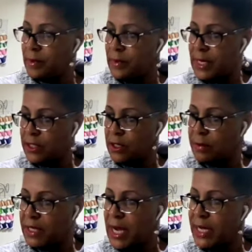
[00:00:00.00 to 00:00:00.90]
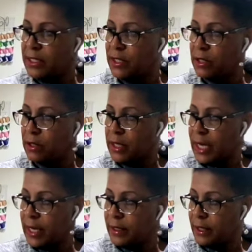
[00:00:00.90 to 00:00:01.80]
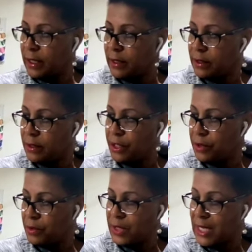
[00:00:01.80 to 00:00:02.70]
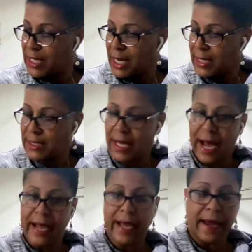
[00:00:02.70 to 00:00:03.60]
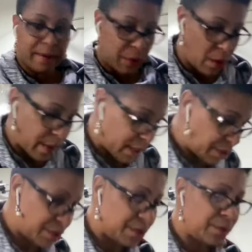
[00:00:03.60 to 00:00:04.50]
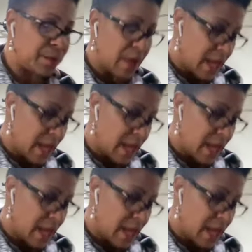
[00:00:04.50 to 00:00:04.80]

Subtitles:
that's going to be nice to look at and use. And yes, I am going to